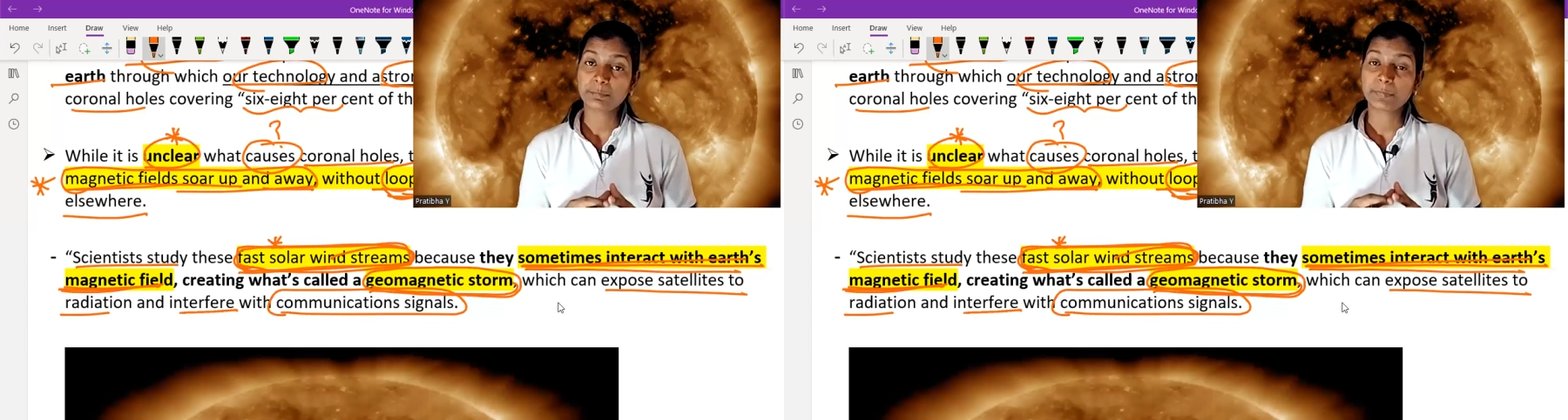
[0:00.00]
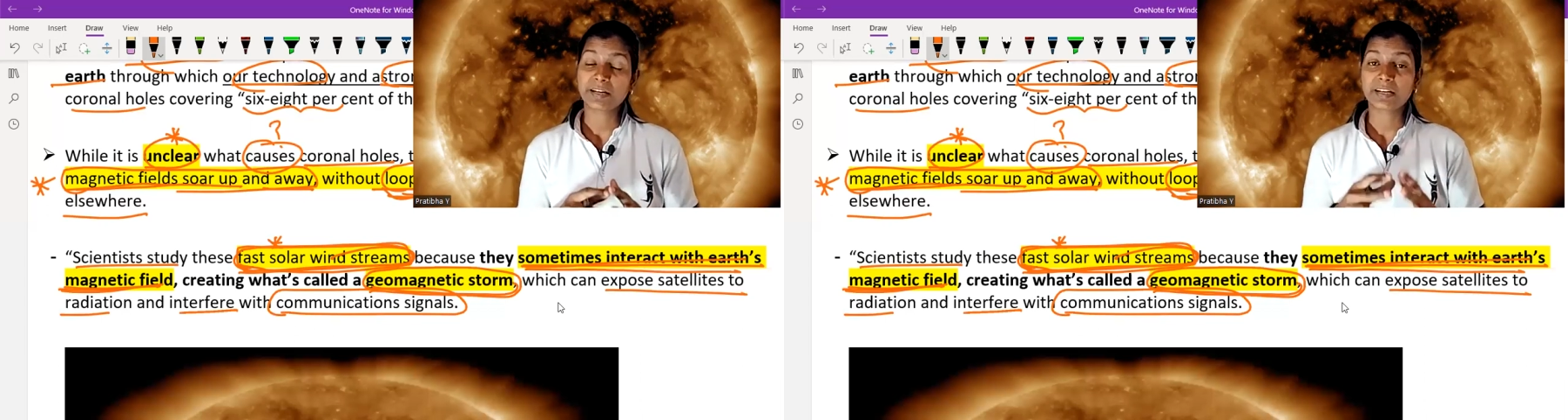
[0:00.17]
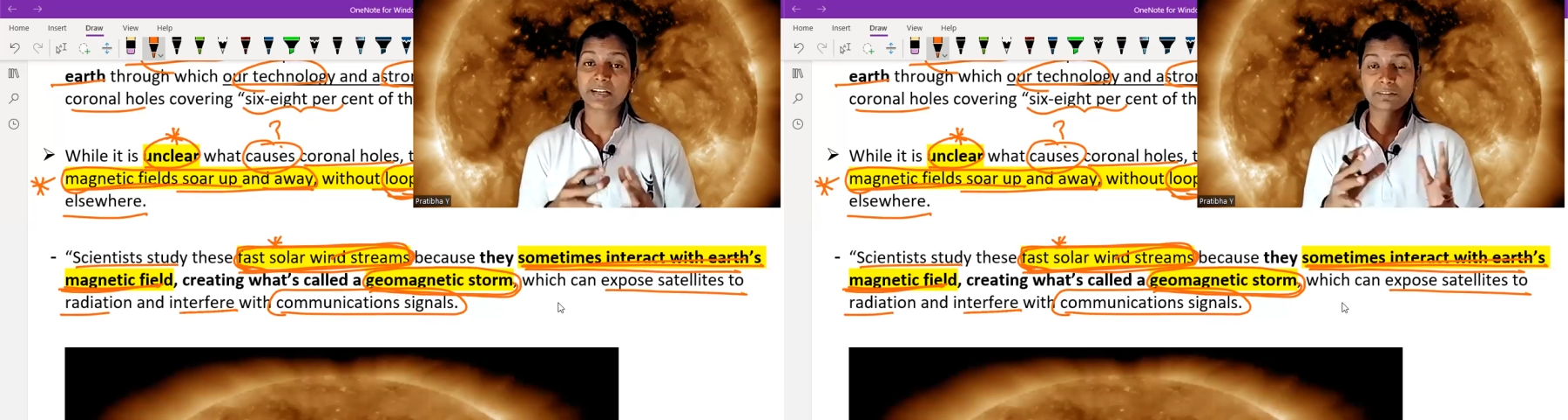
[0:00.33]

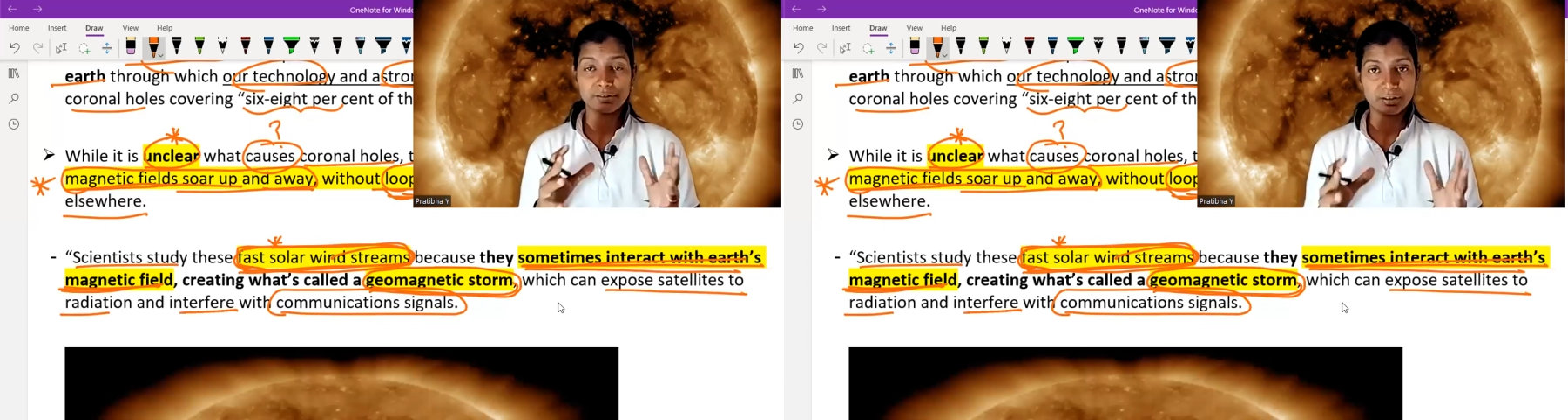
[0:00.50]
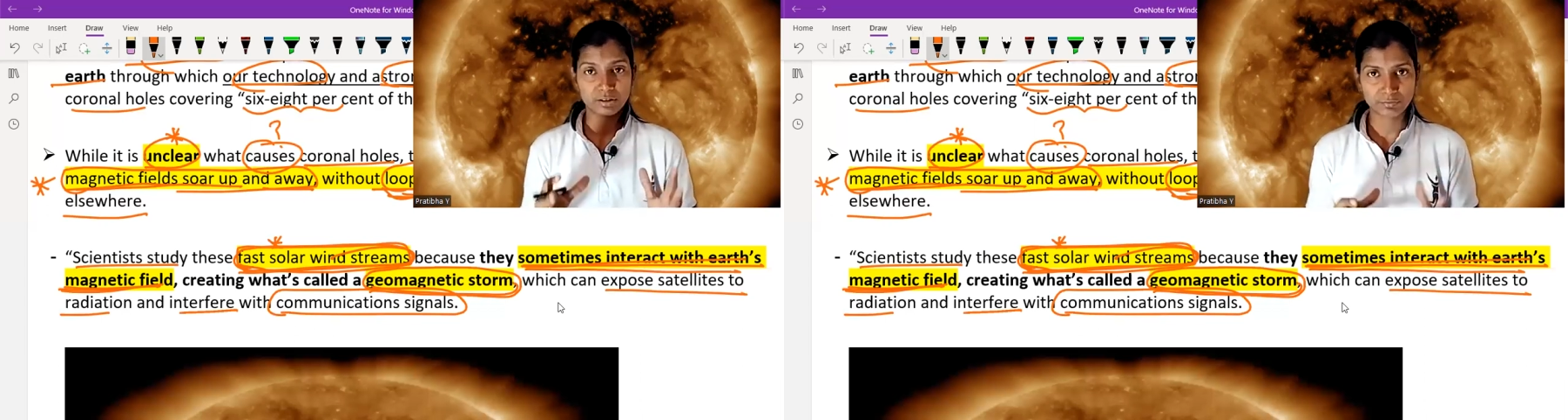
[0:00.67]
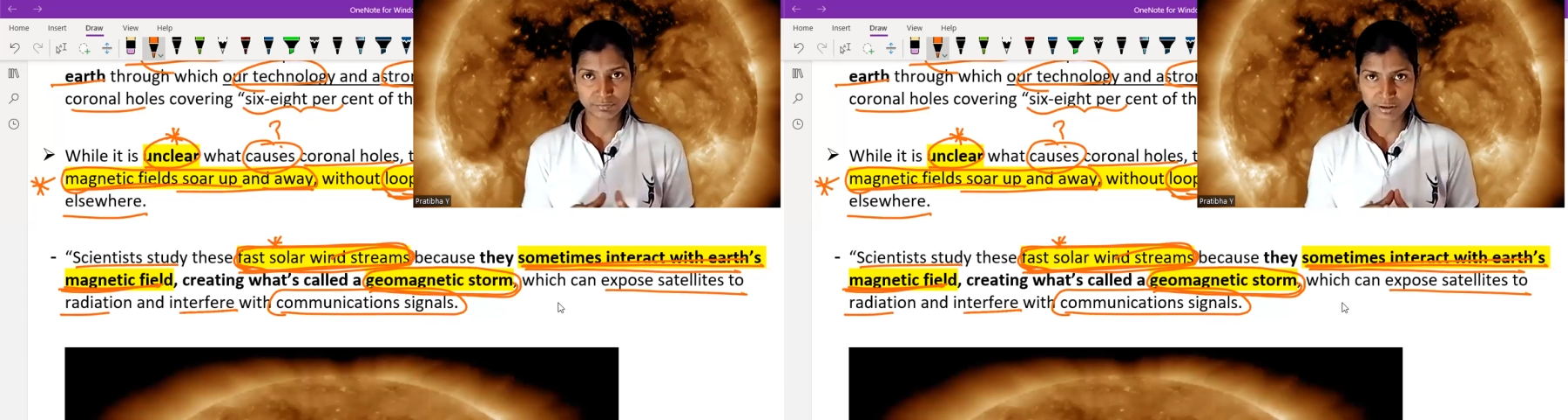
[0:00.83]
magnetic
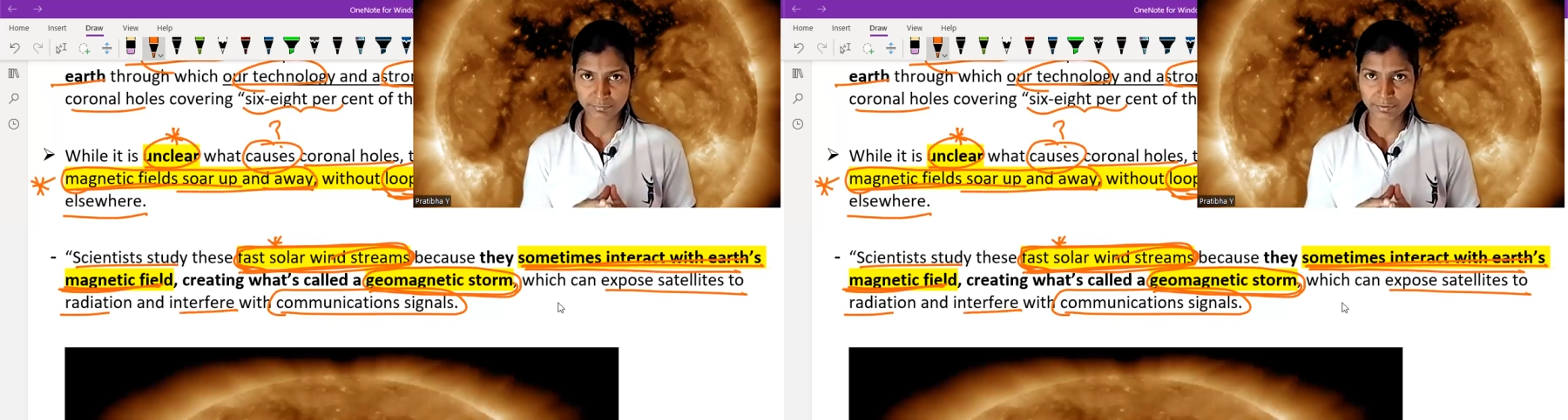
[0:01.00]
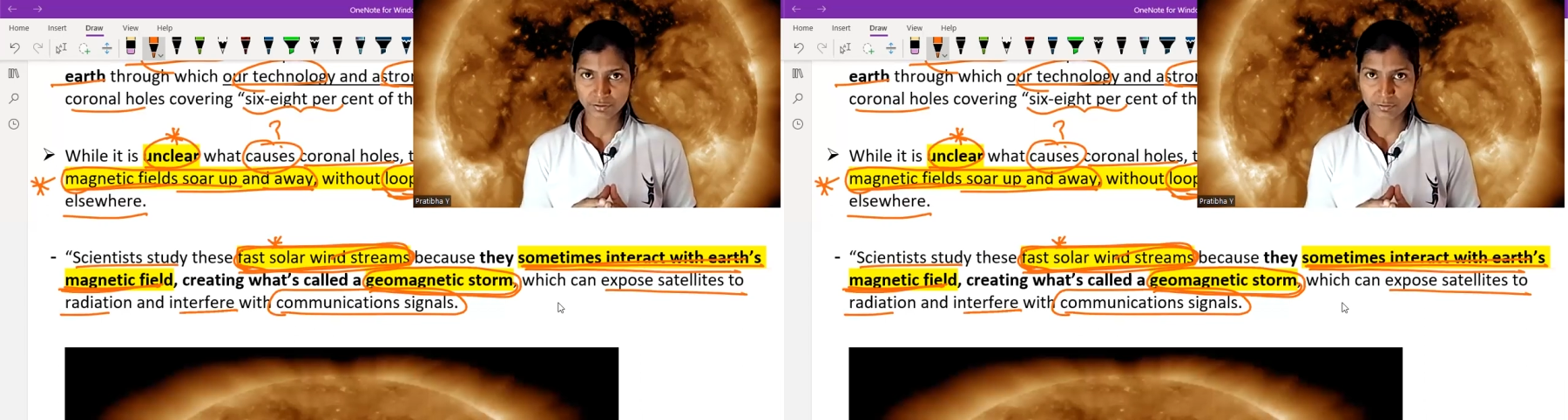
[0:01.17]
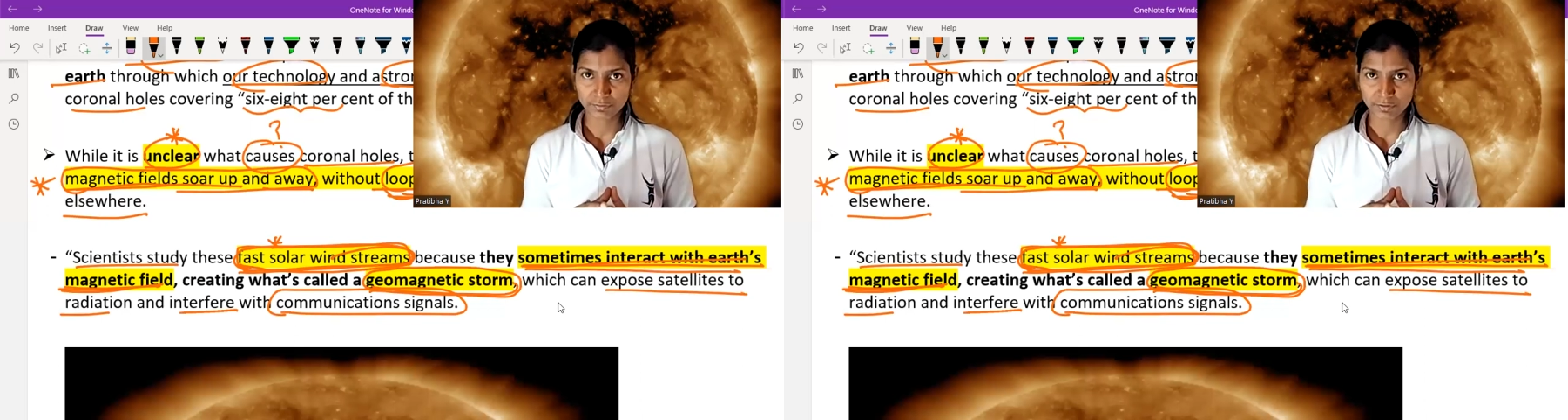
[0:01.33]
field of
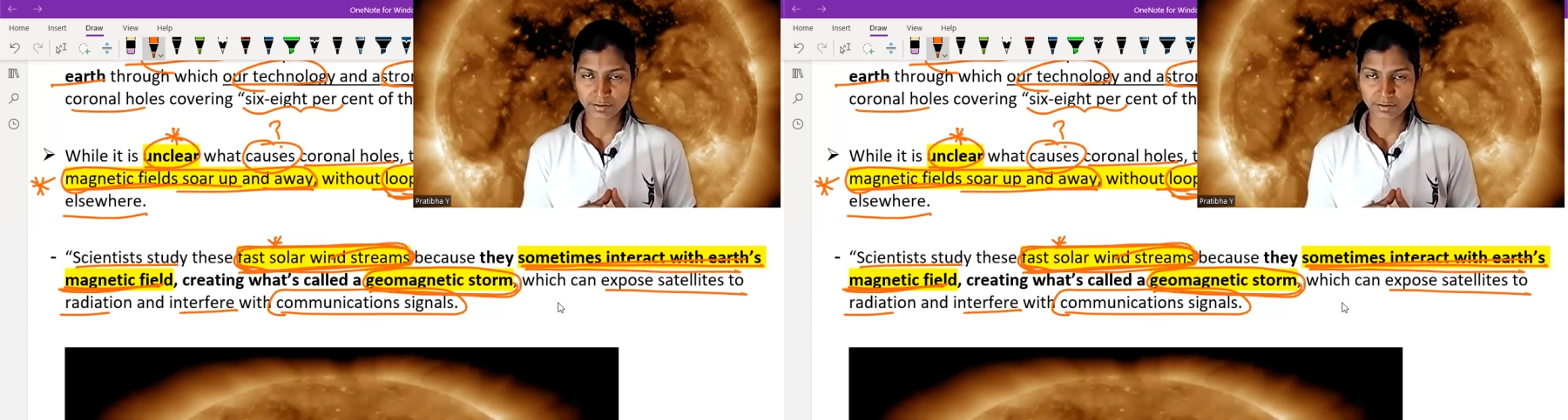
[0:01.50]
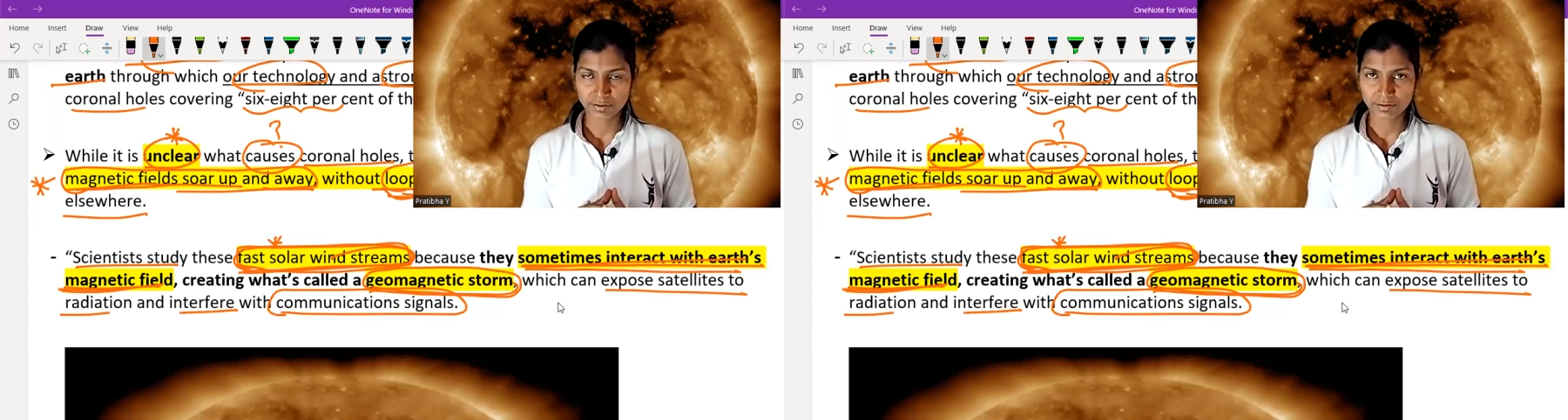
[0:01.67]
surface of Earth.